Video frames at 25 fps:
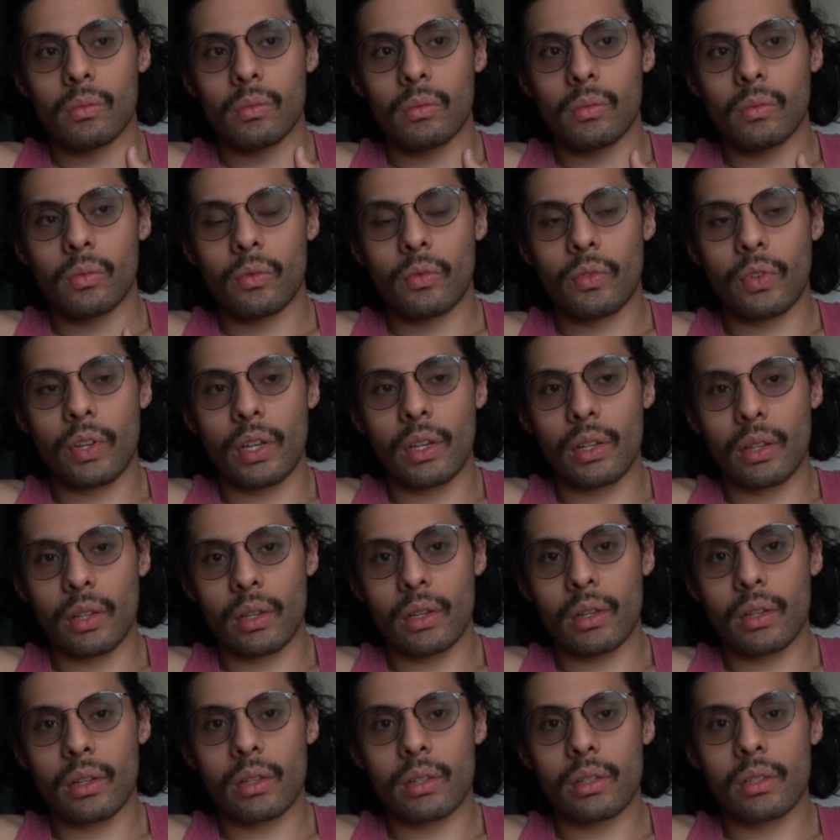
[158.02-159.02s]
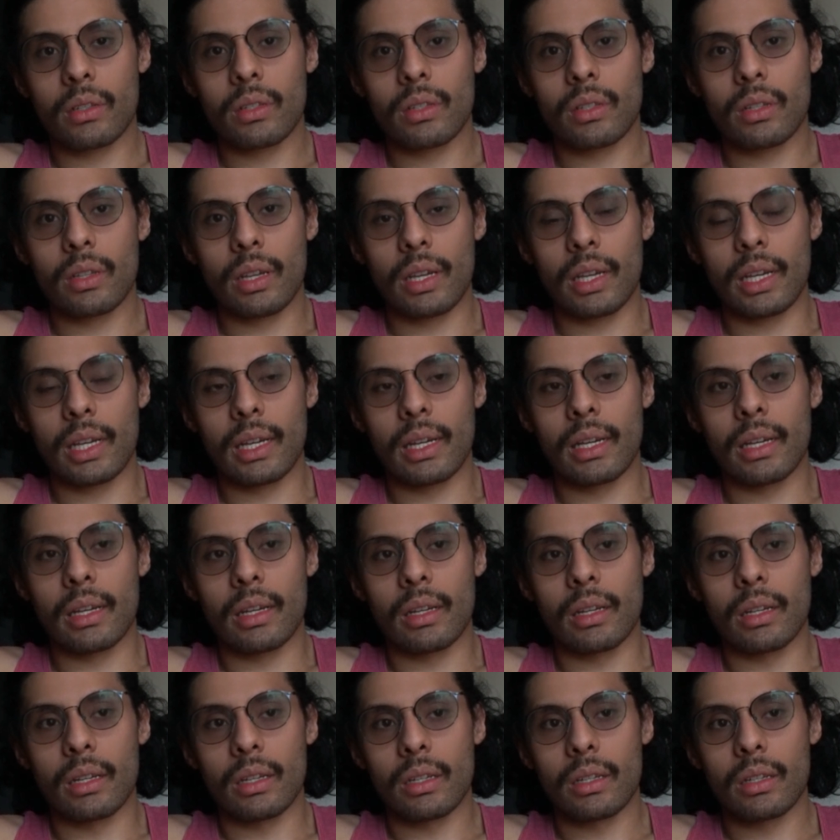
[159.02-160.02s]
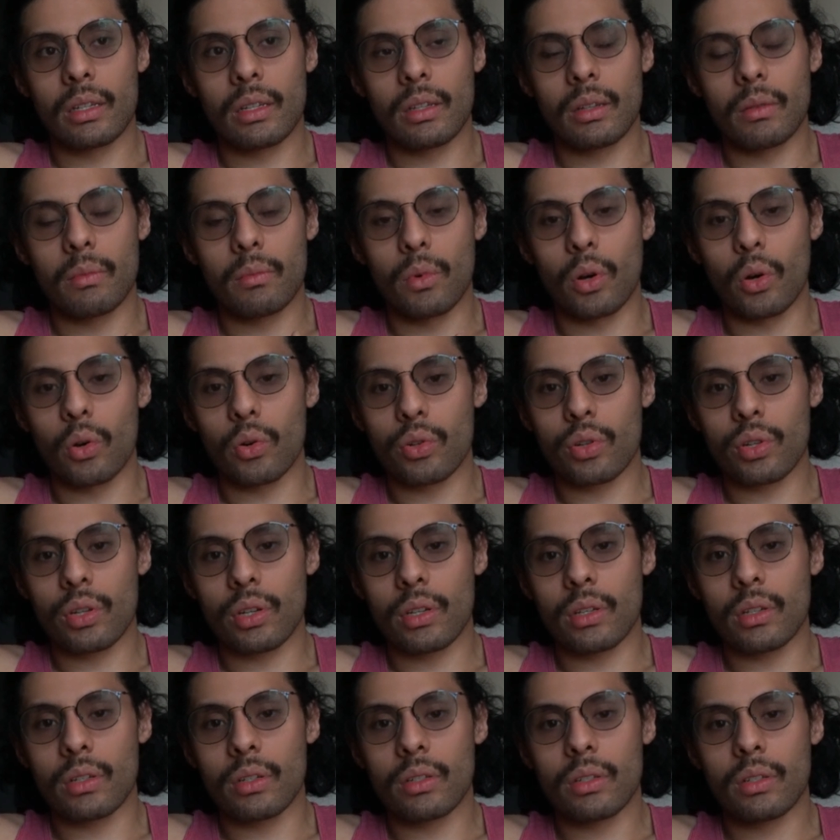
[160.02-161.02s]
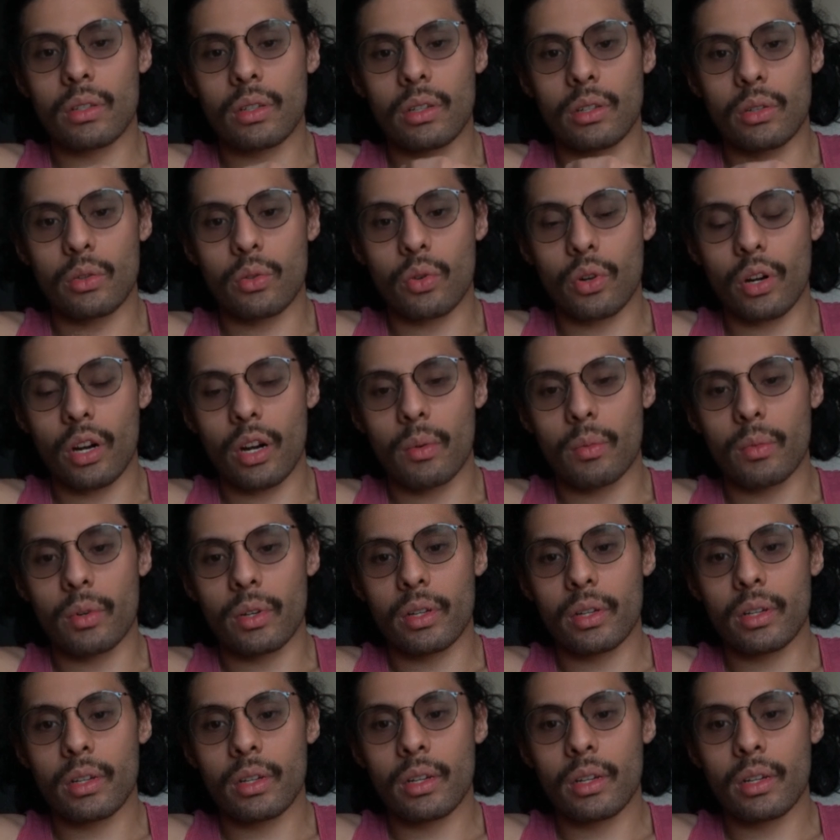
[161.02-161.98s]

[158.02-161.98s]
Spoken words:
feelings and emotions and trauma,